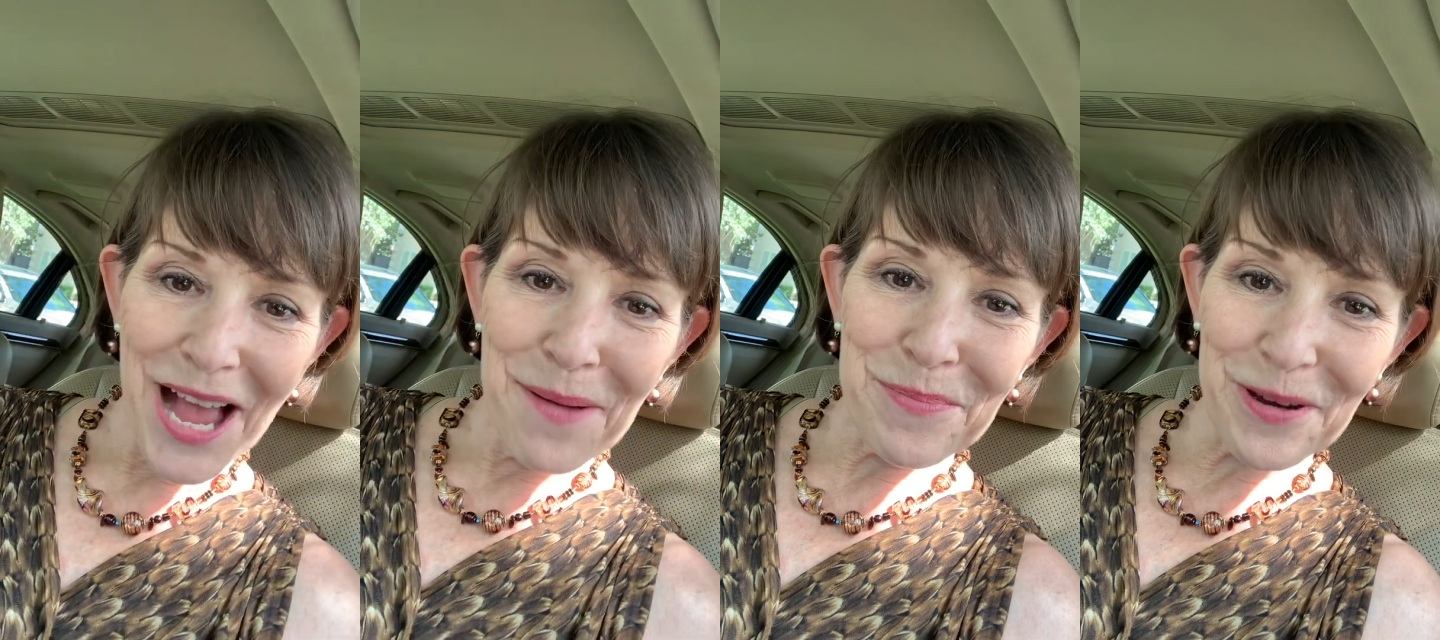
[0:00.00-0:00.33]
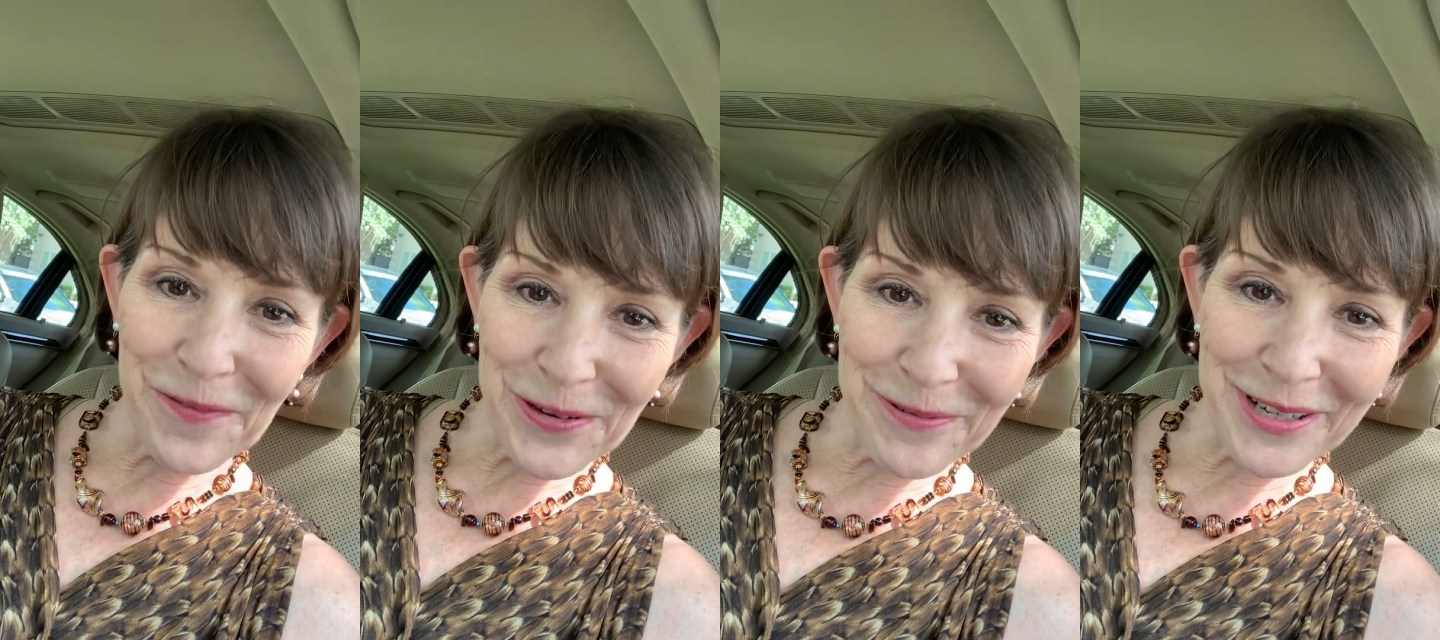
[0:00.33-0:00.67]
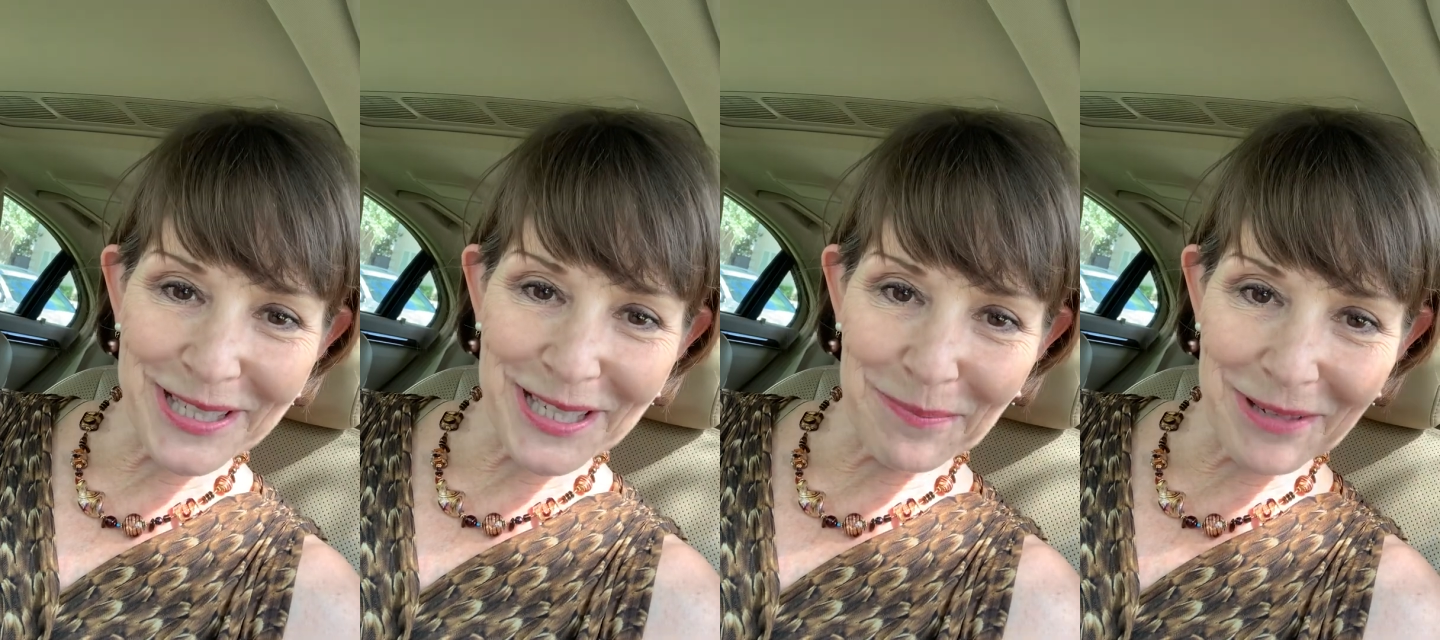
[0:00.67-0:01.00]
But if you want
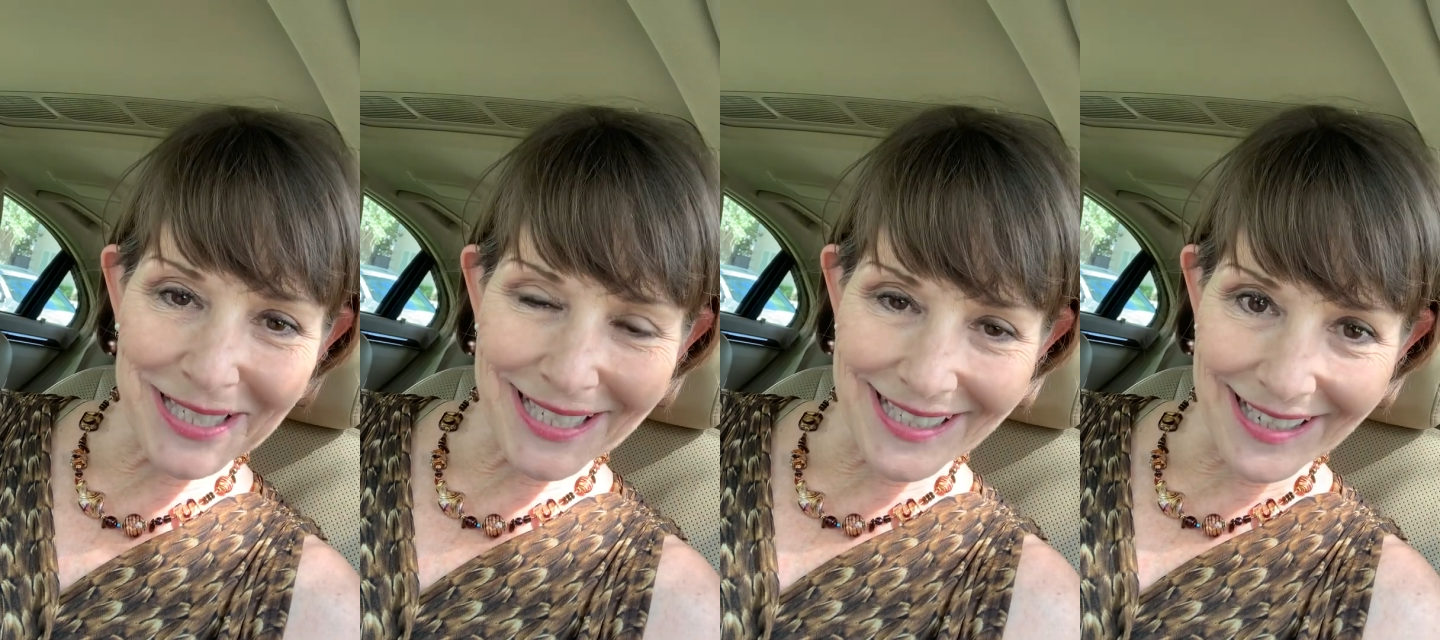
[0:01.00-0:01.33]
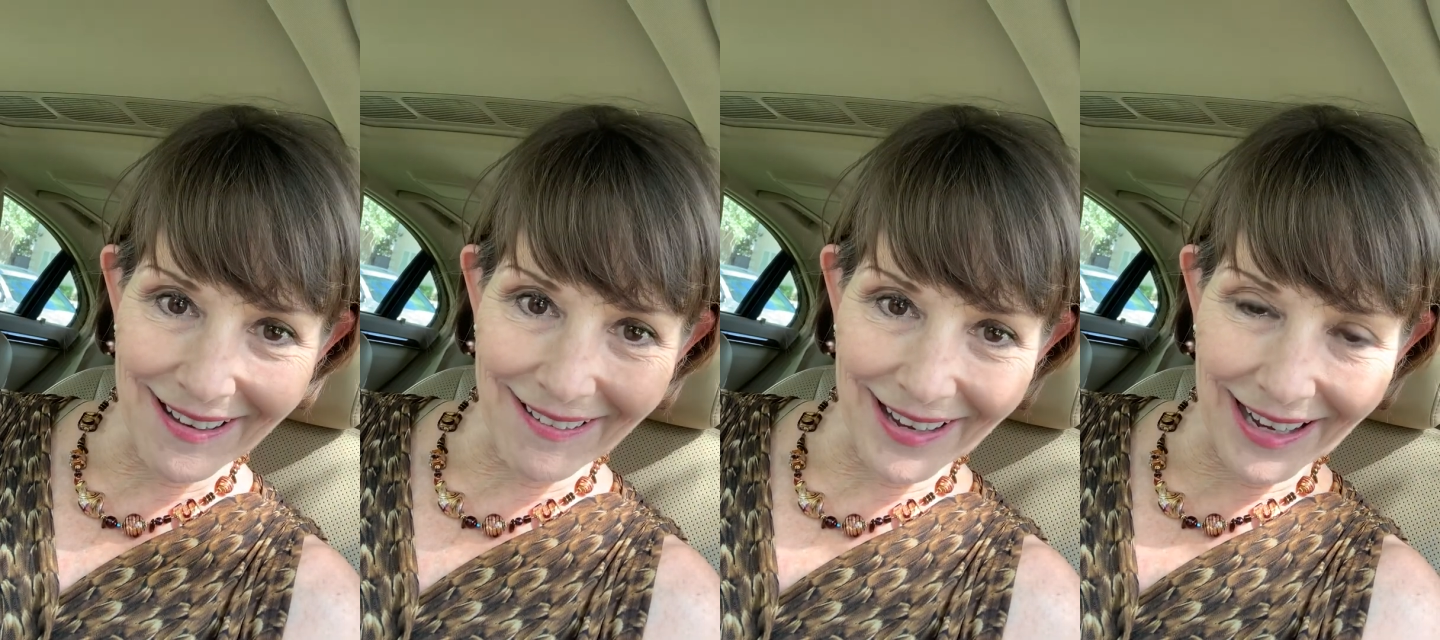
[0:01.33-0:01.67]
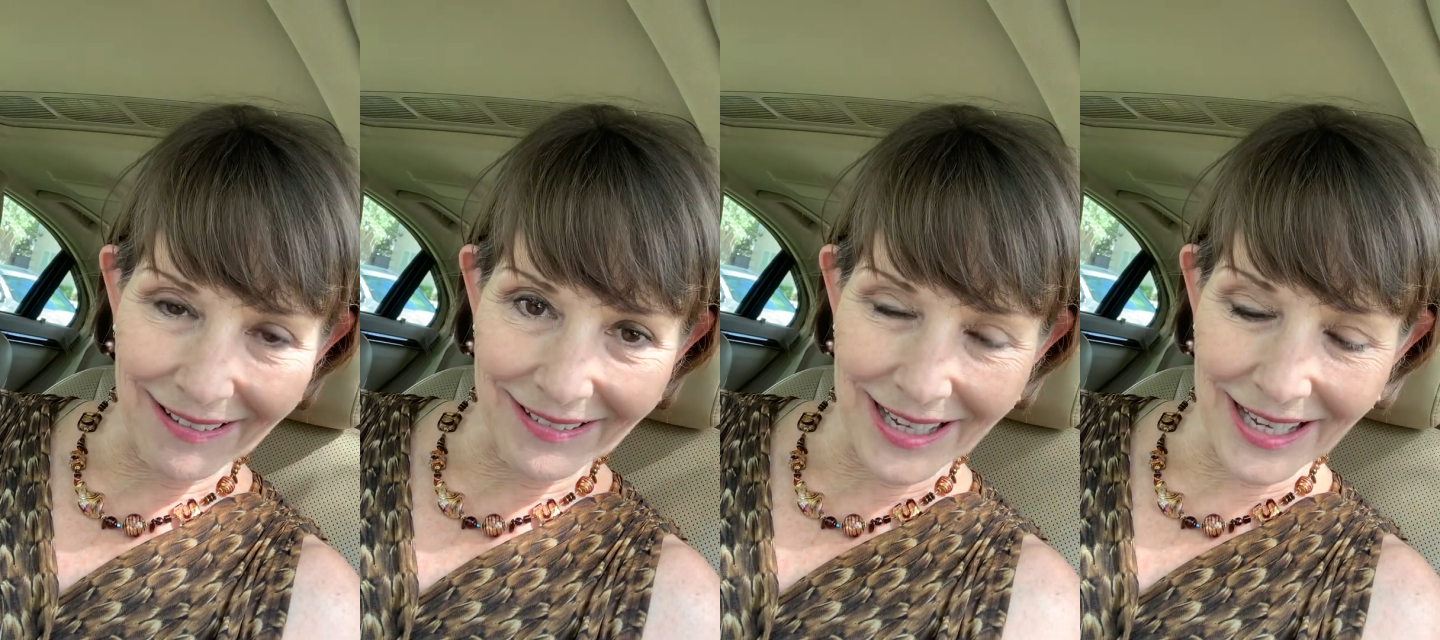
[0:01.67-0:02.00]
to see them in detail,
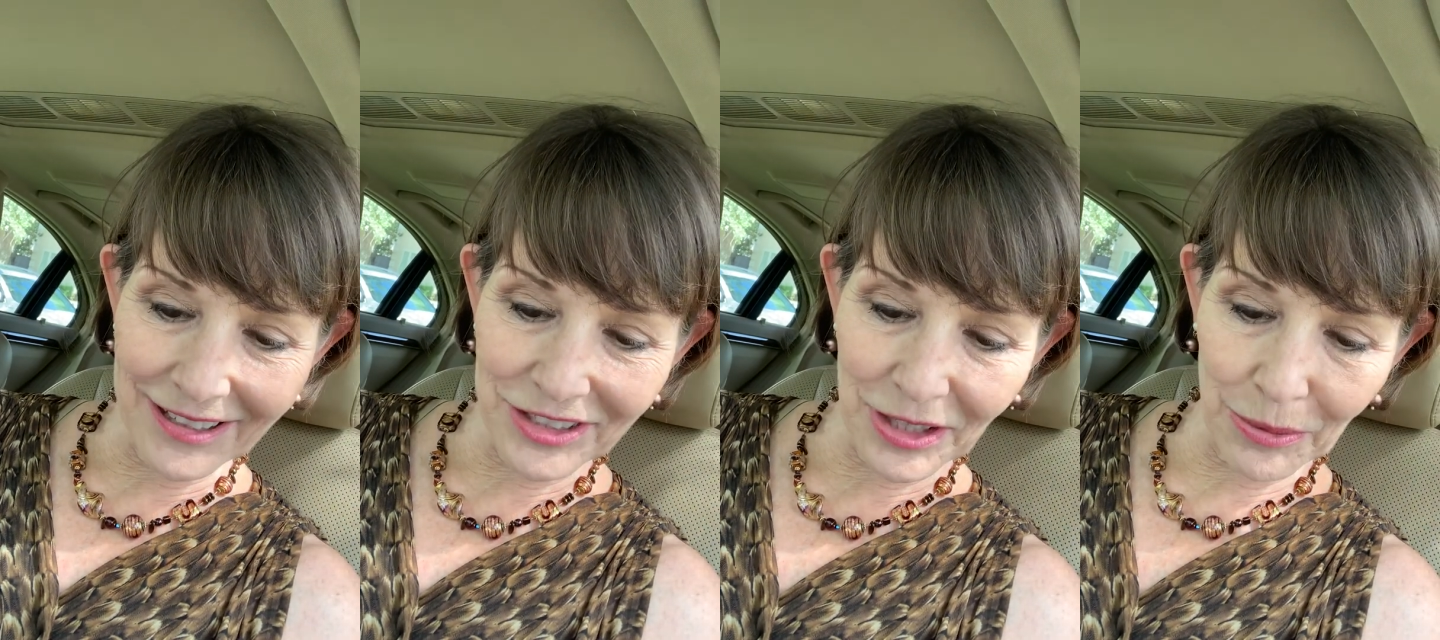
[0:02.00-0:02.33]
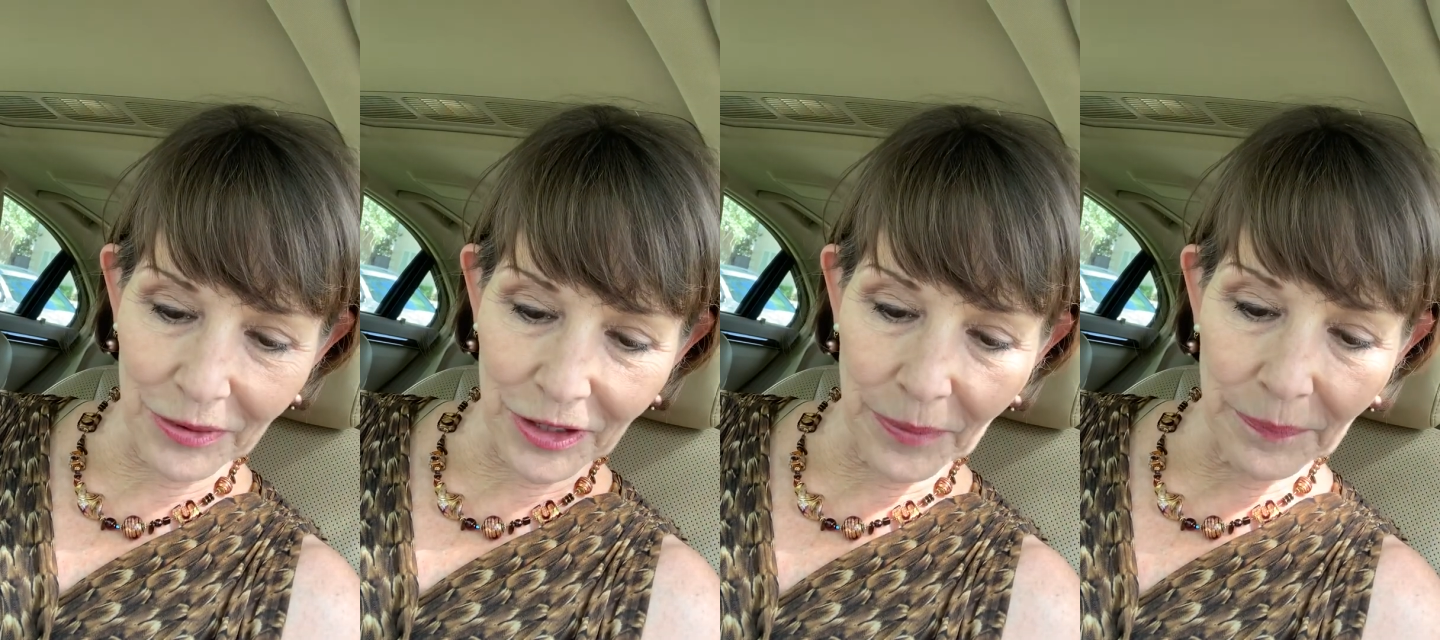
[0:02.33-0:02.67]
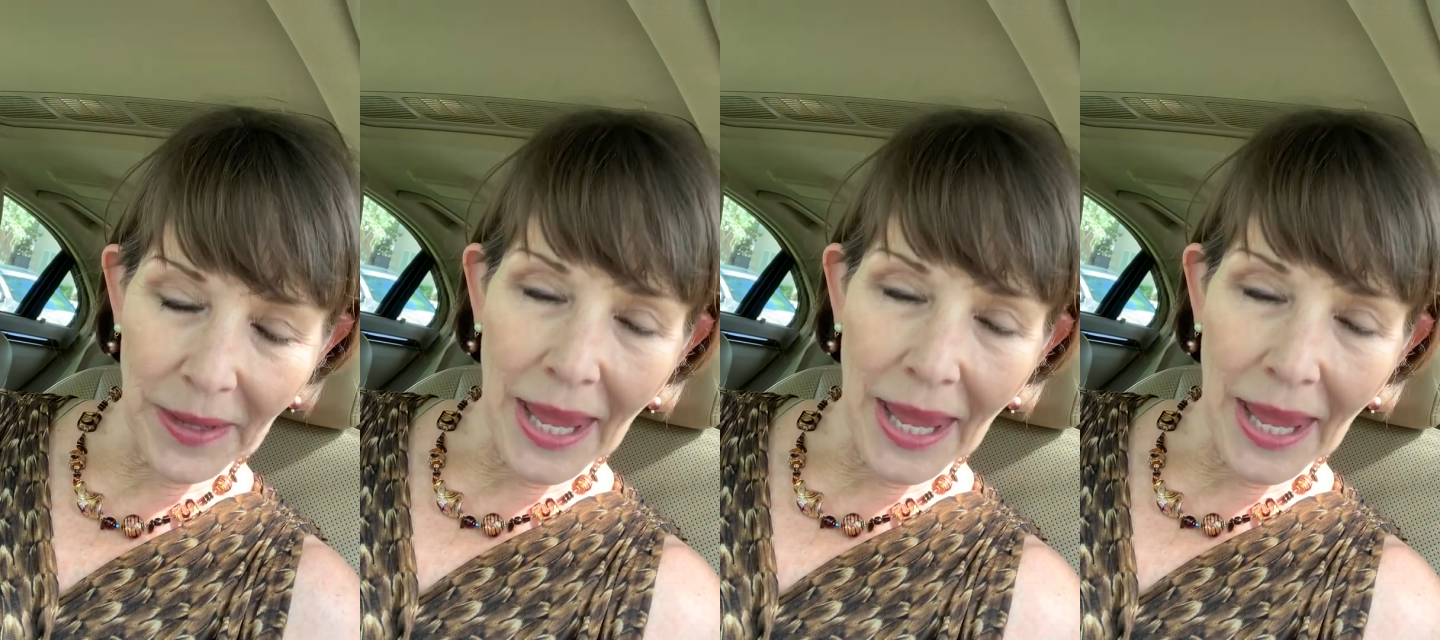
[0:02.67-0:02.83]
I'll share it with you.